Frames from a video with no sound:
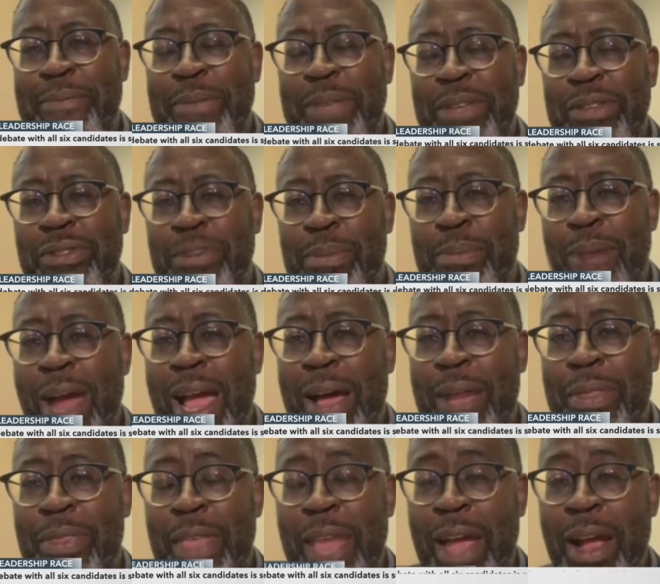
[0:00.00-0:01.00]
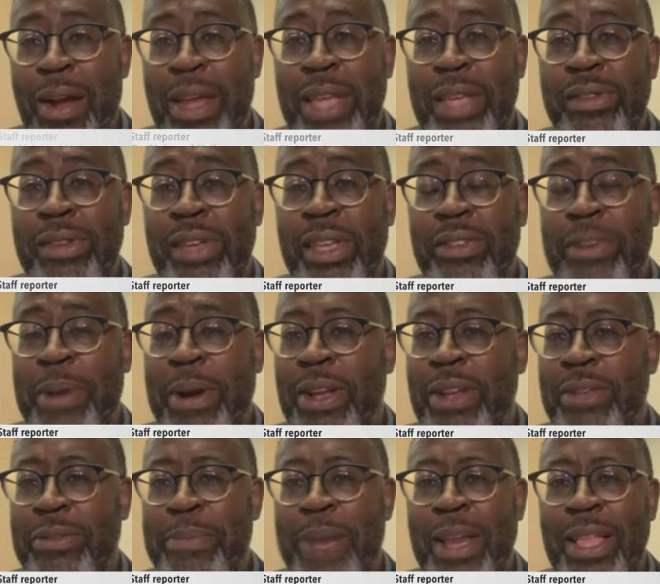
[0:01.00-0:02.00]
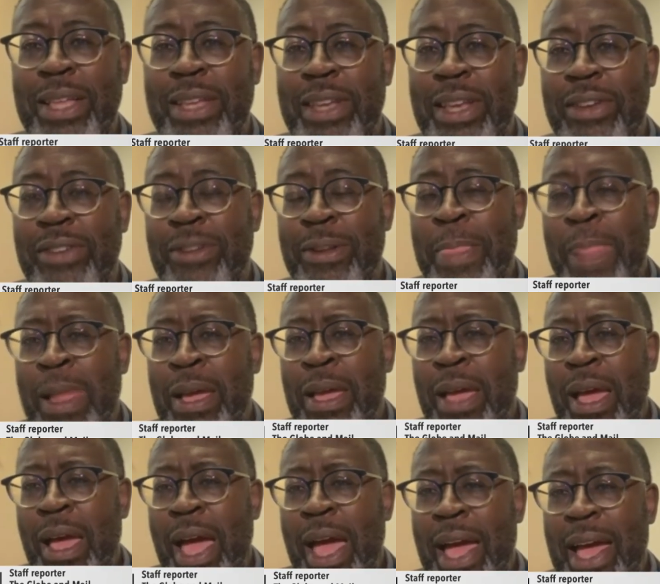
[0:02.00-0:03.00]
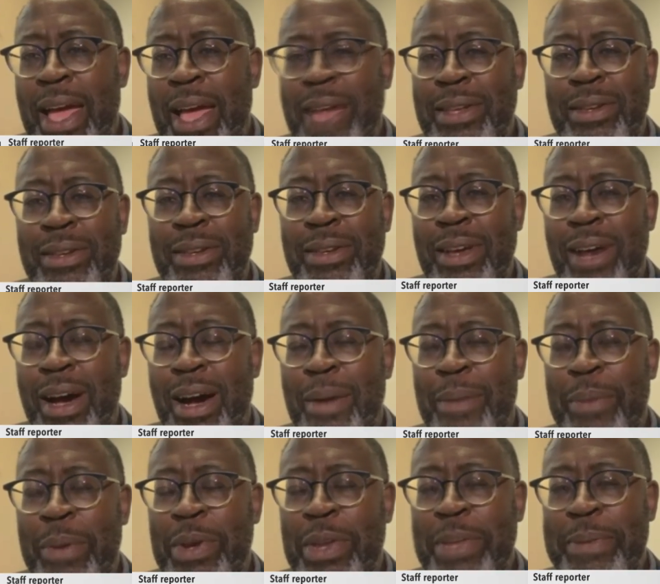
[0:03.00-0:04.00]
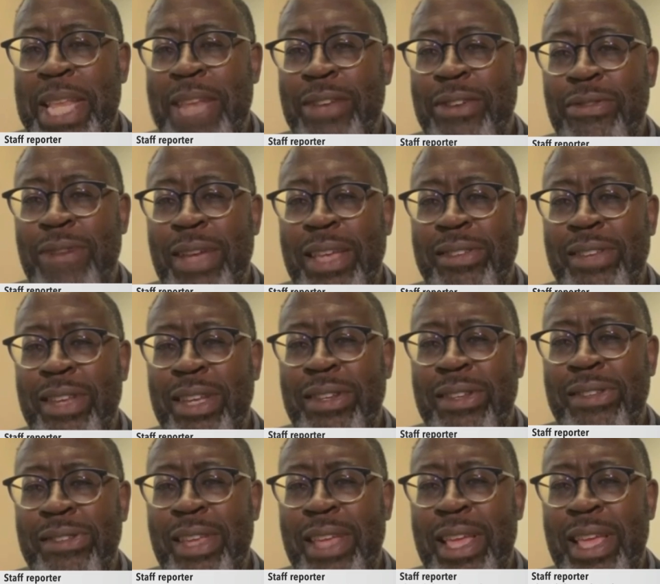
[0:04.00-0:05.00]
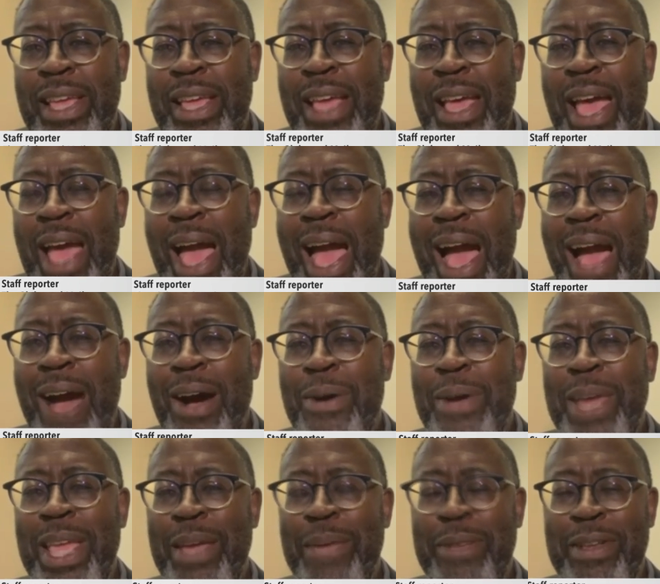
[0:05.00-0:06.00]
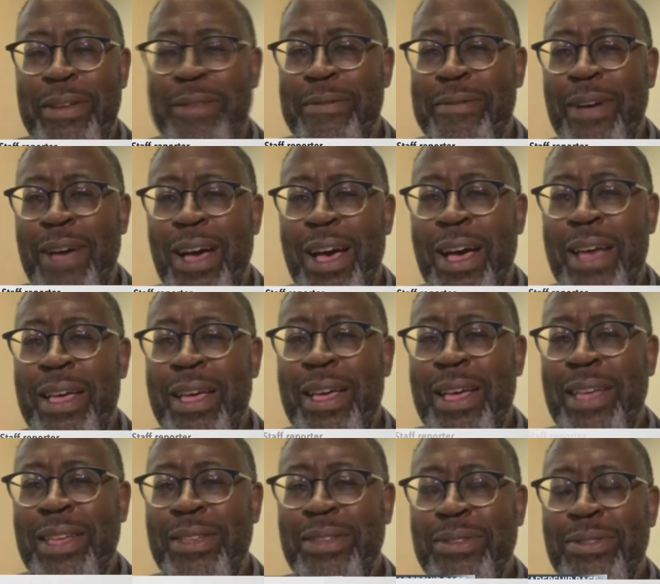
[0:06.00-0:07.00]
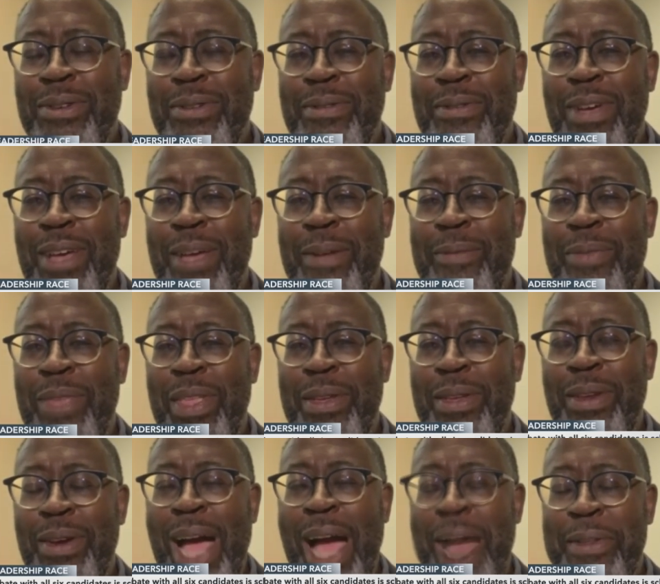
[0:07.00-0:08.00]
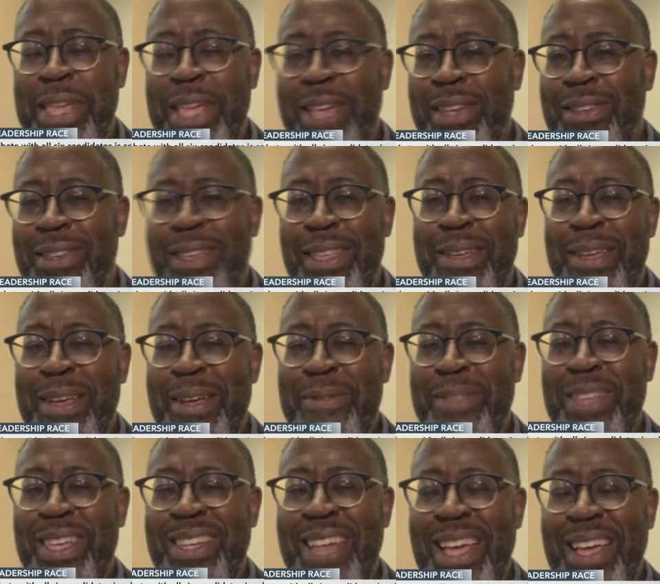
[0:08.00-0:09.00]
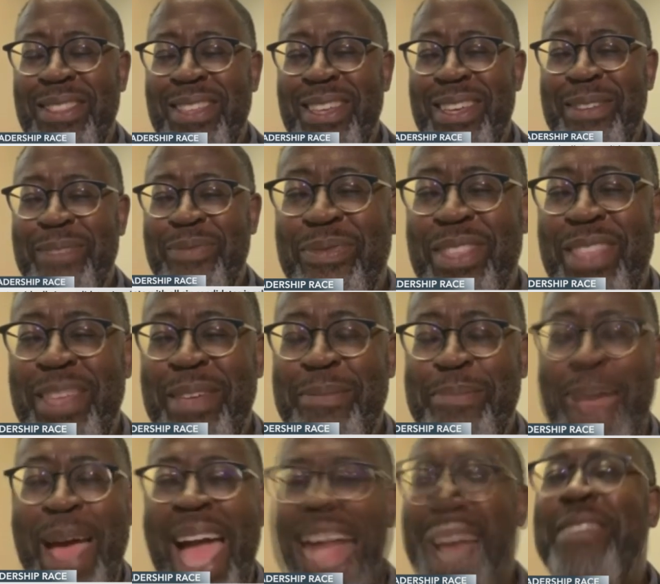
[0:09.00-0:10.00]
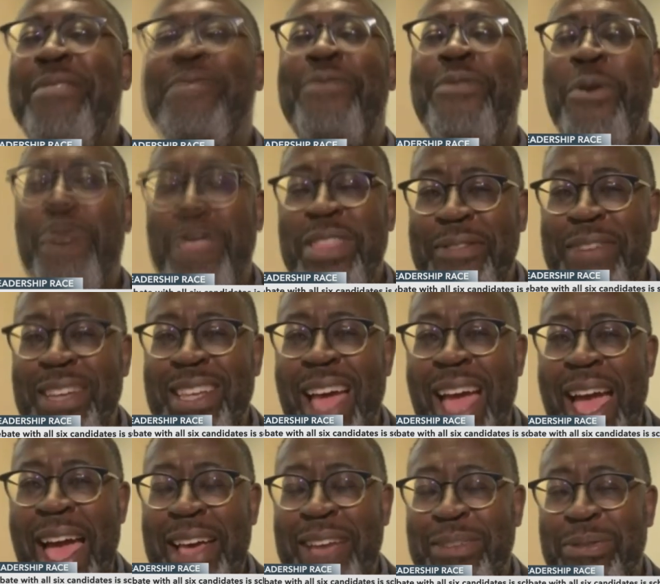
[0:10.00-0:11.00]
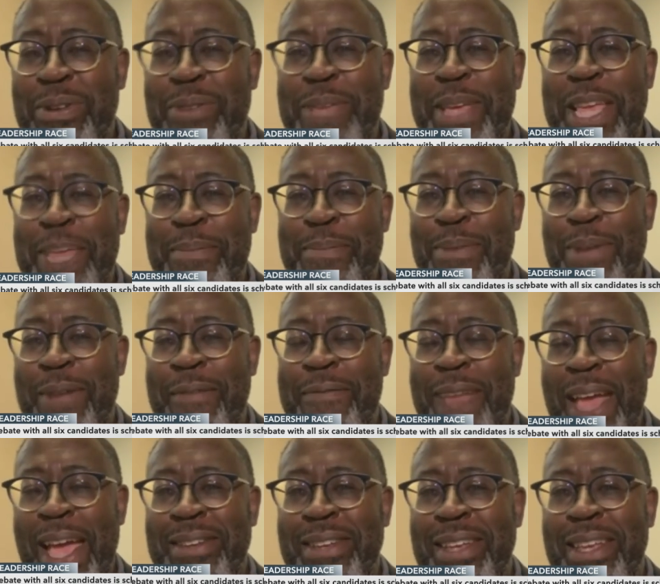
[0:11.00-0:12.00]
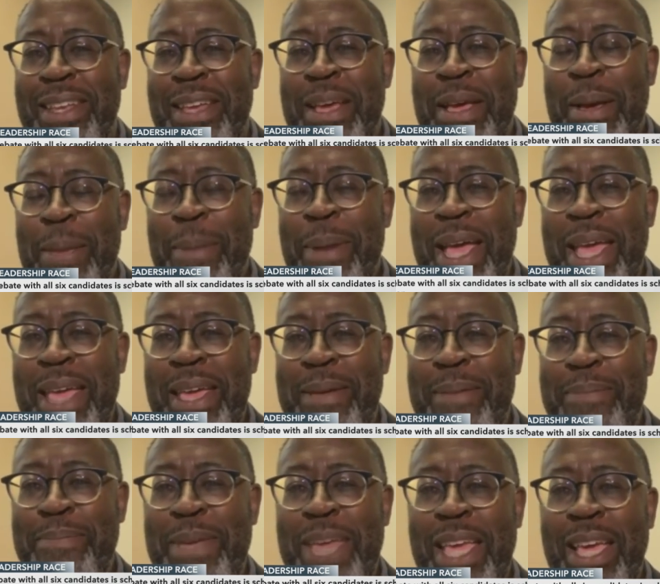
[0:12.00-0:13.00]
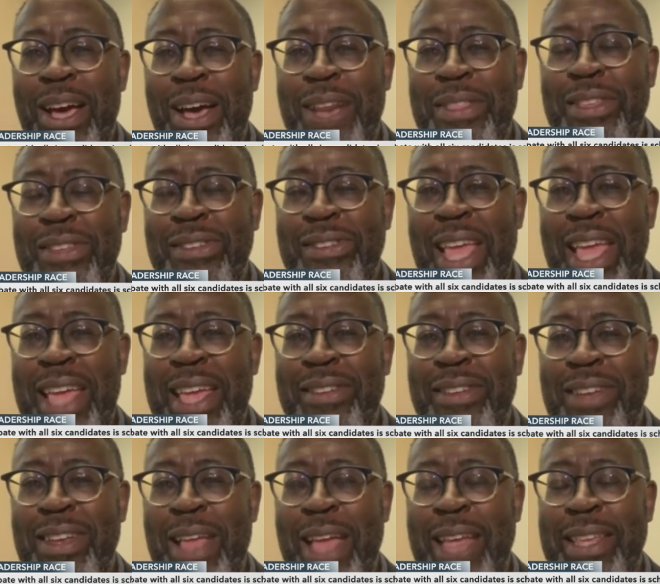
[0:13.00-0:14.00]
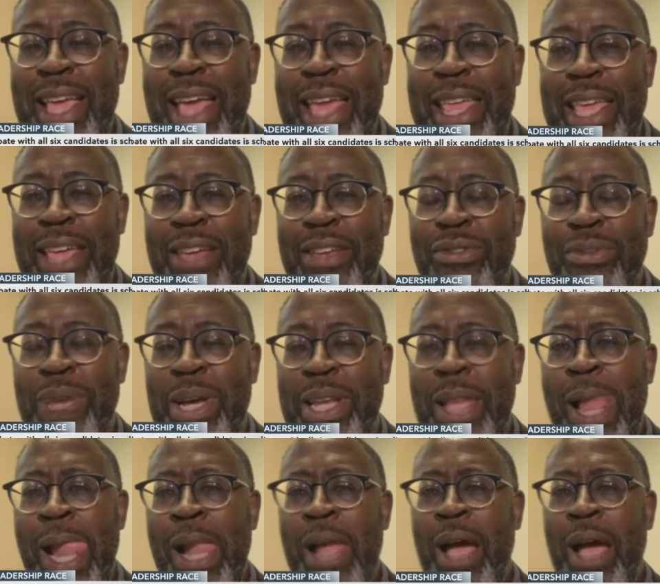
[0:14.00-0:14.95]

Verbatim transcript: Mr. Brown there. He's an experienced politician and um, it would have been interesting to see how he would have uh, sort of um, how the, the the, the back and forth of attacks would have been affected by him being on the stage and, and getting into it.